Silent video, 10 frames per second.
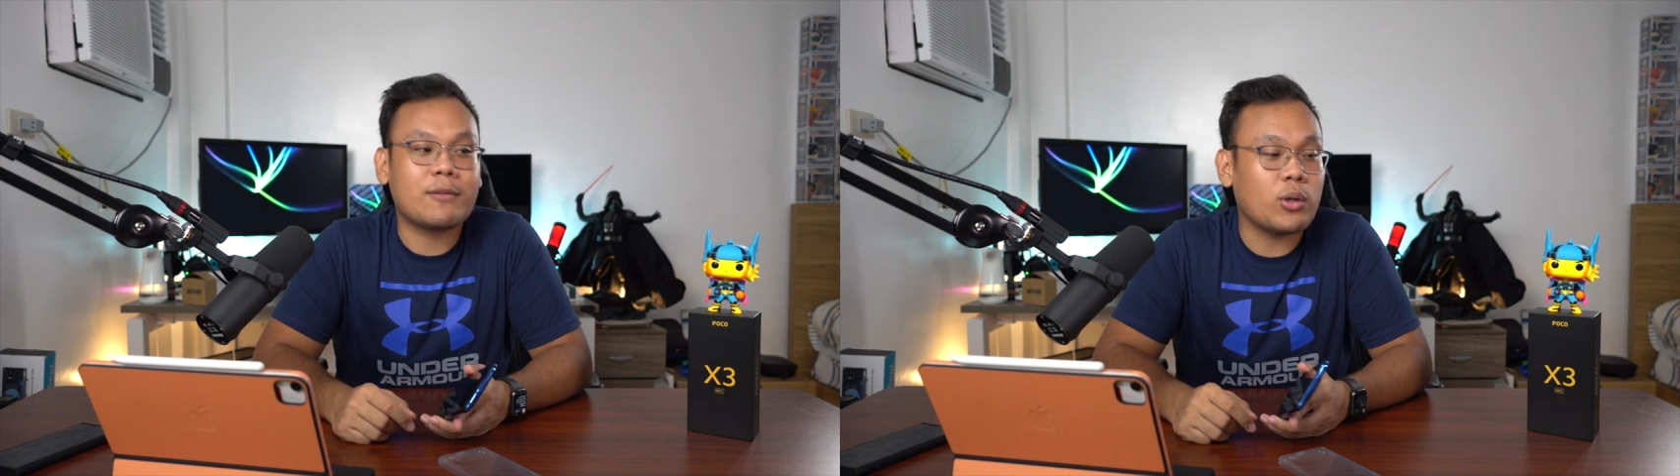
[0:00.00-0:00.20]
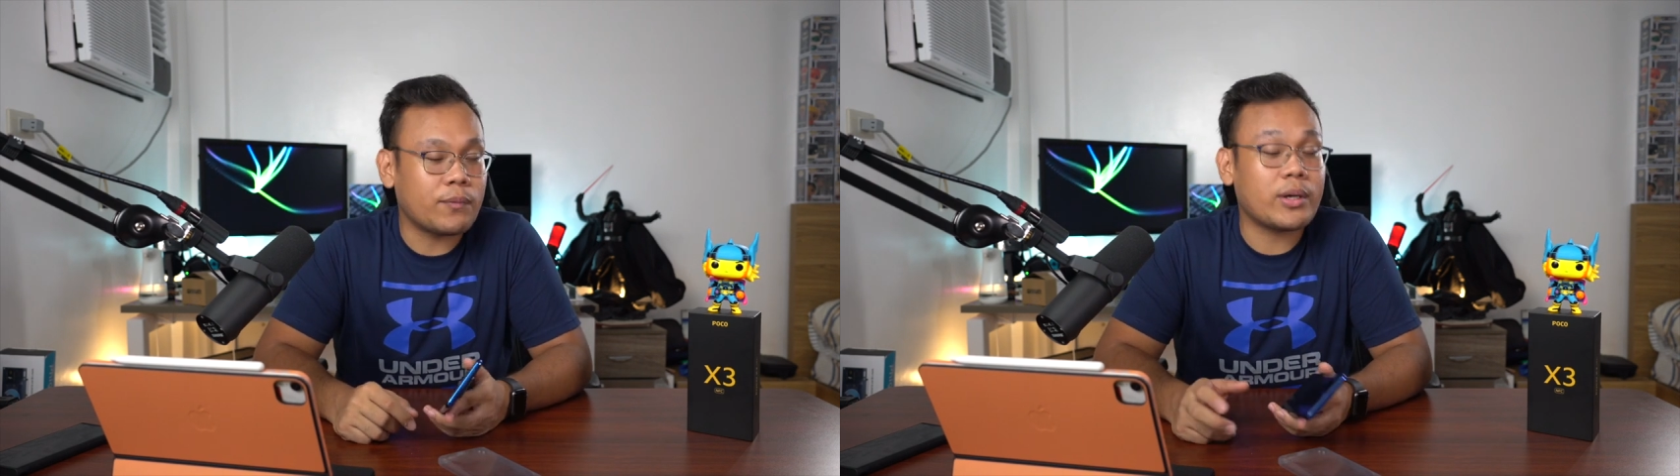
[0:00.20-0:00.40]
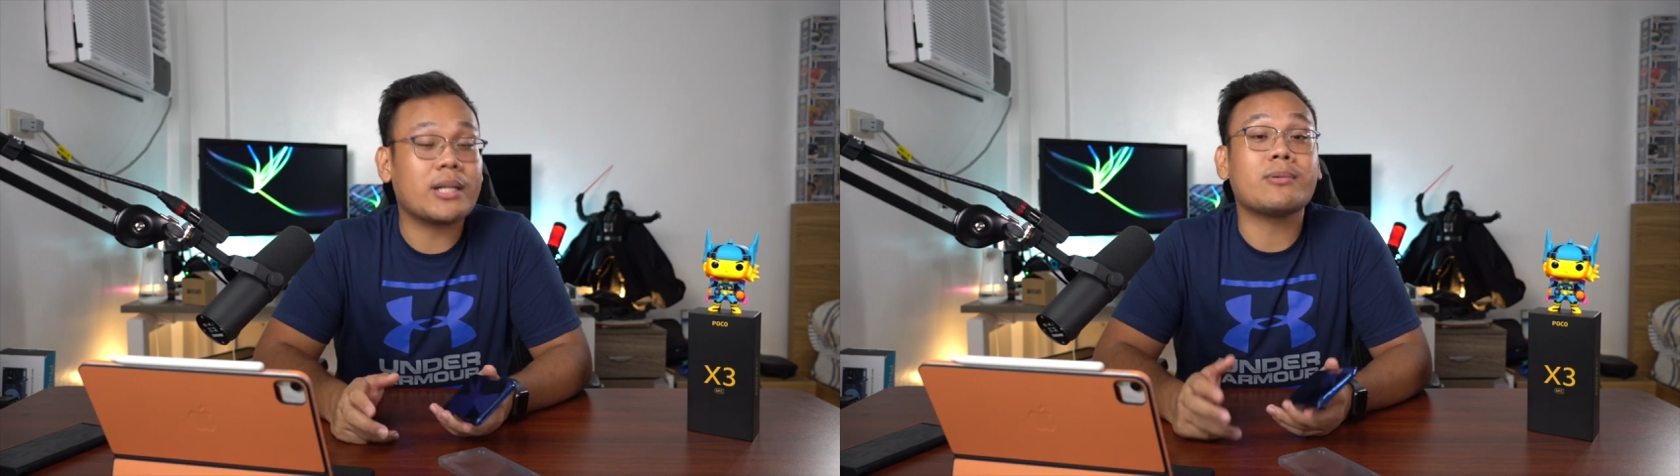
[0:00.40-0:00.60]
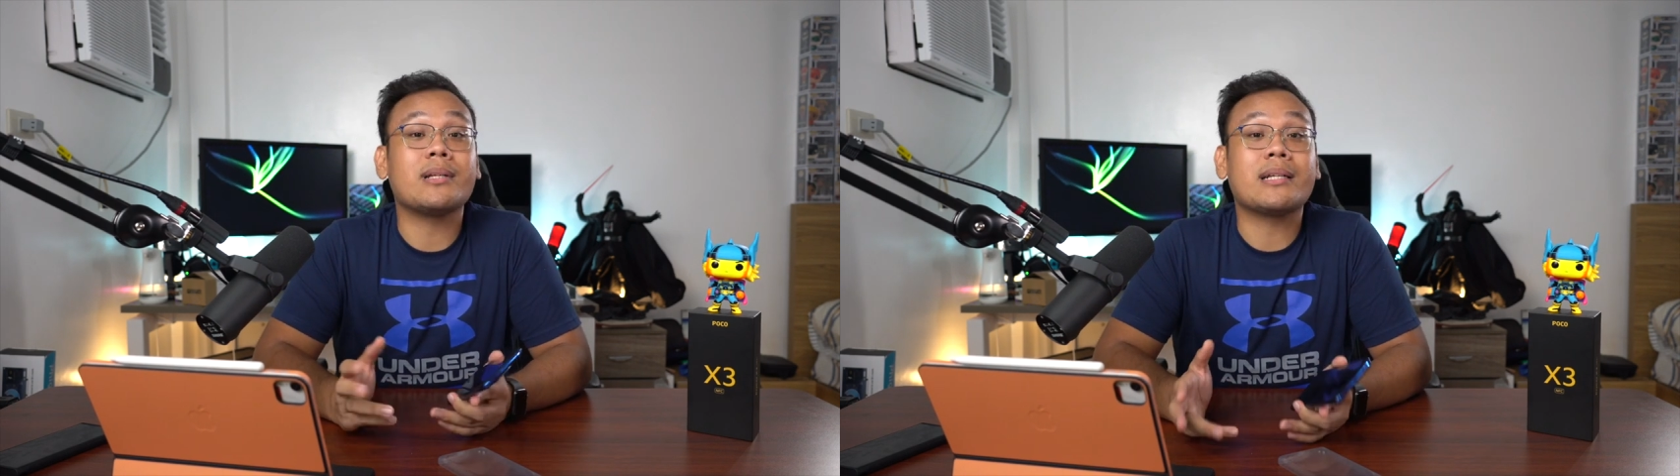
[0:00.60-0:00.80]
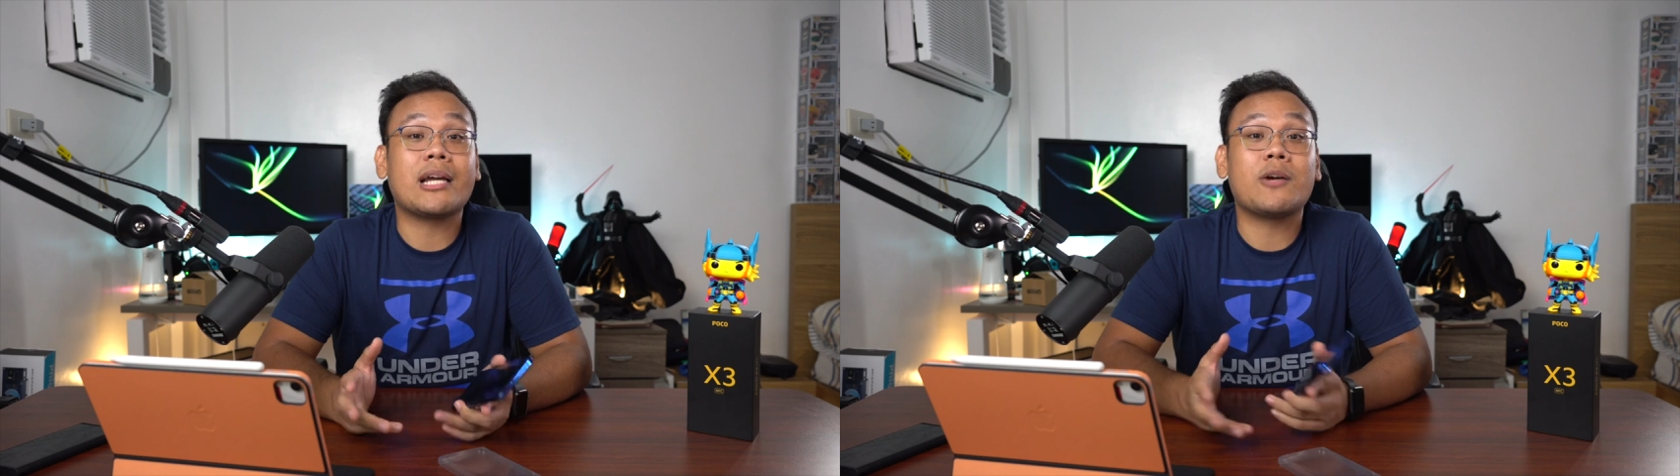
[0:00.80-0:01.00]
Don't forget to
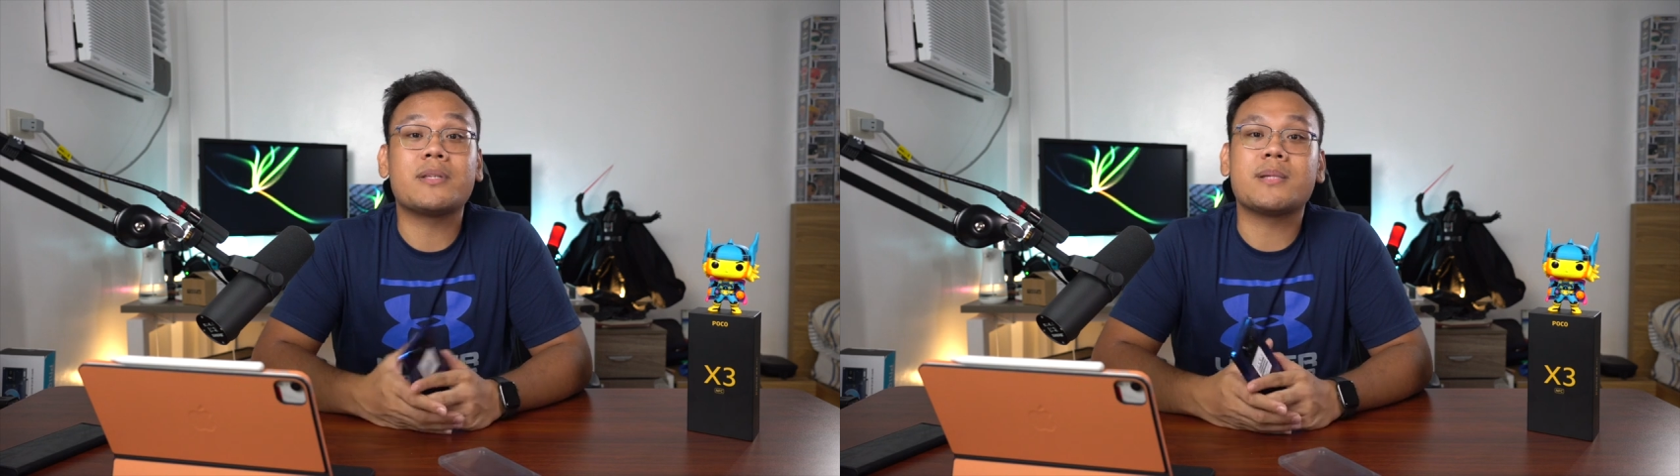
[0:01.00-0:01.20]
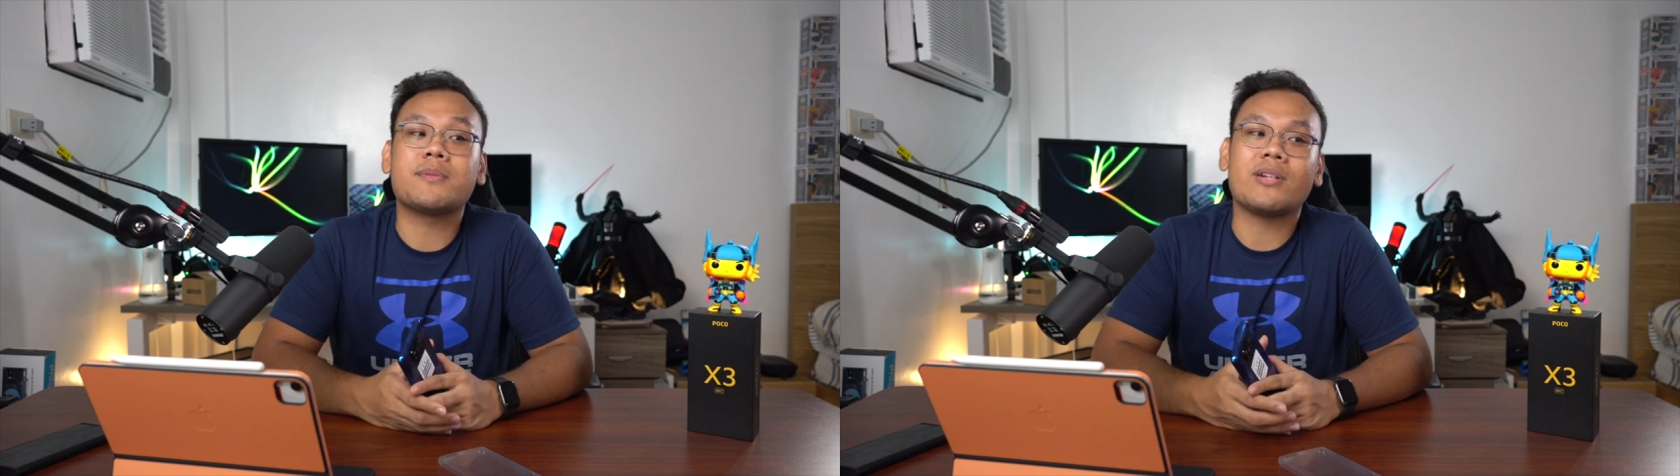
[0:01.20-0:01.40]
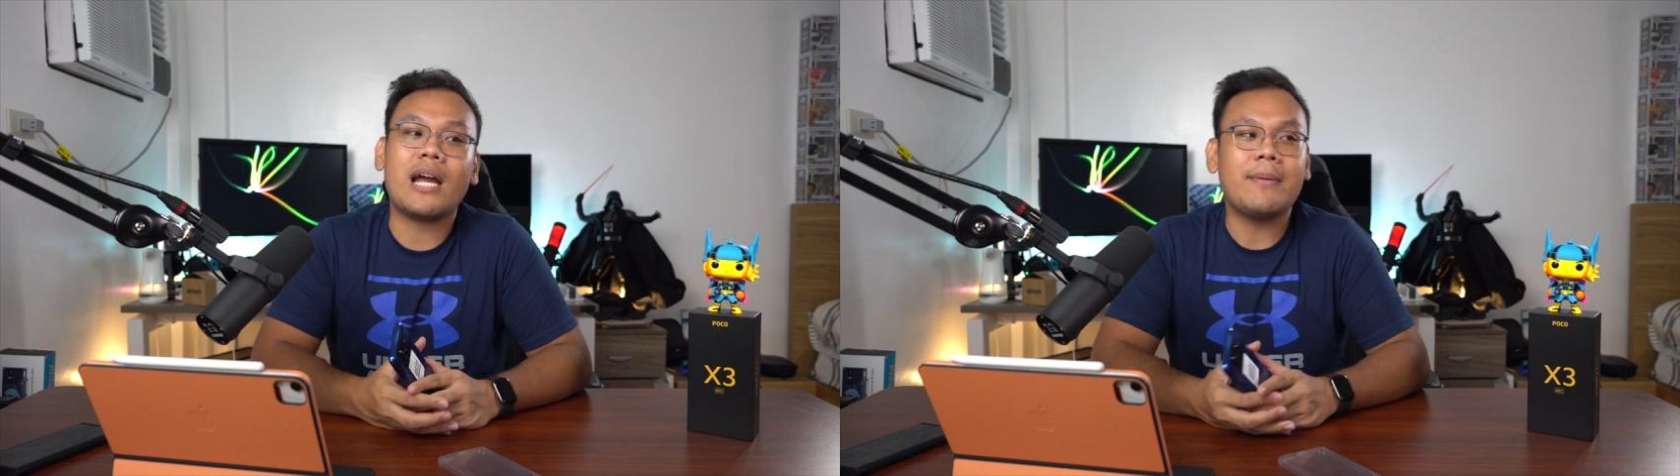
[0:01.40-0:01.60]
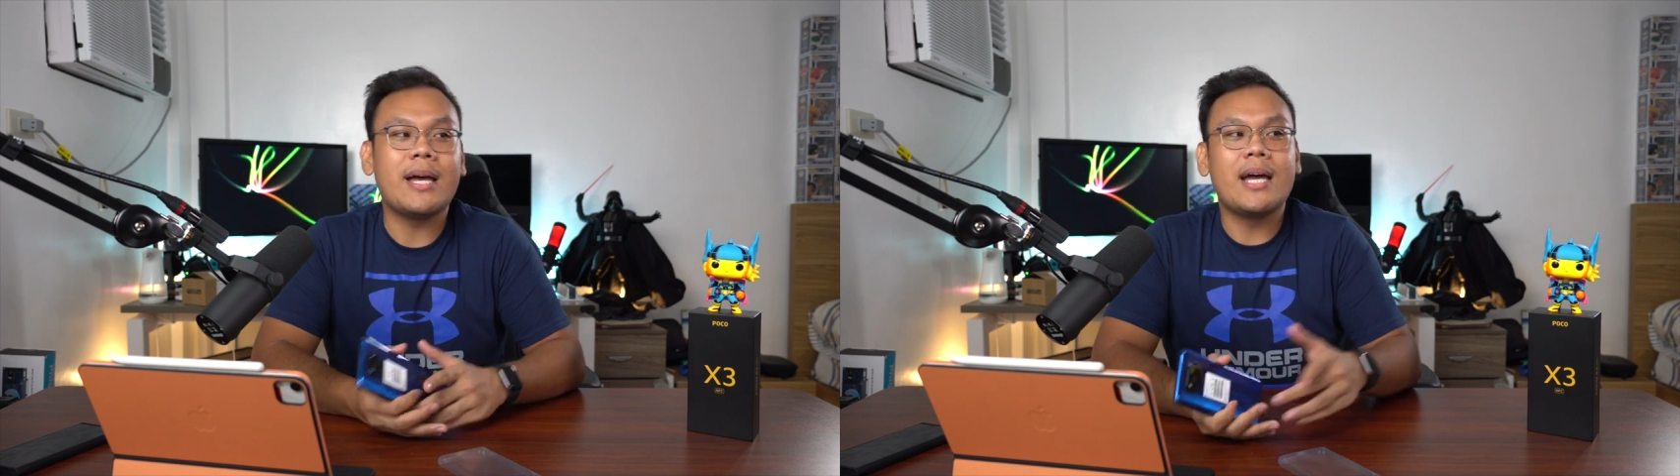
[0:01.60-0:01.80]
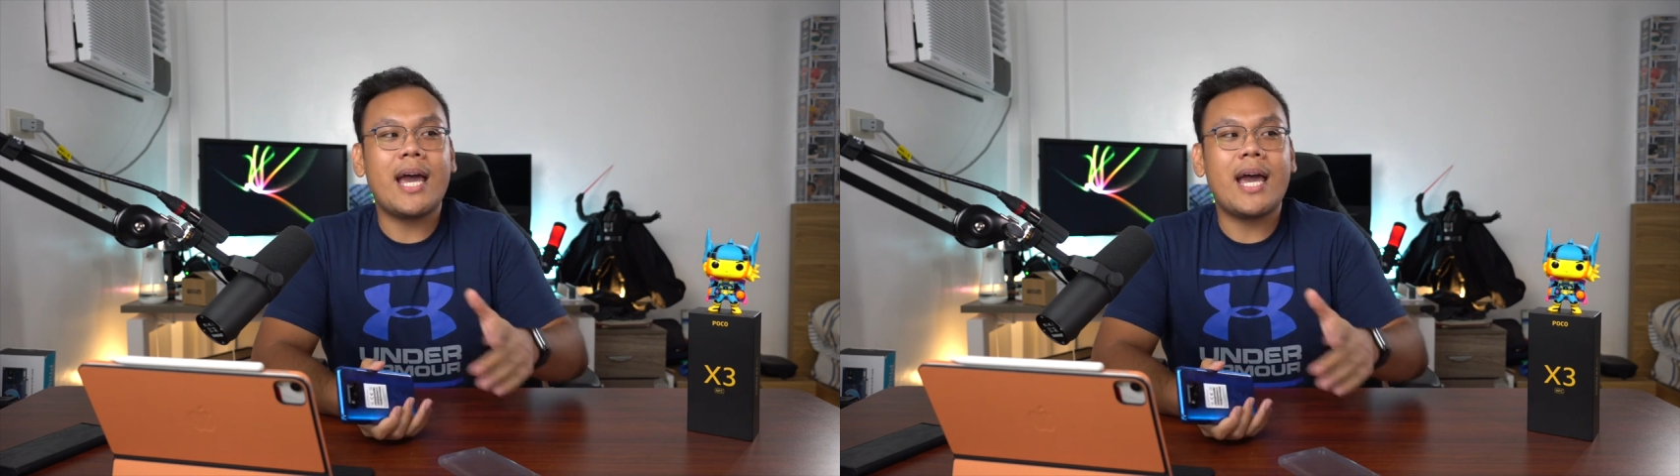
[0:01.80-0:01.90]
click like, comment, and subscribe.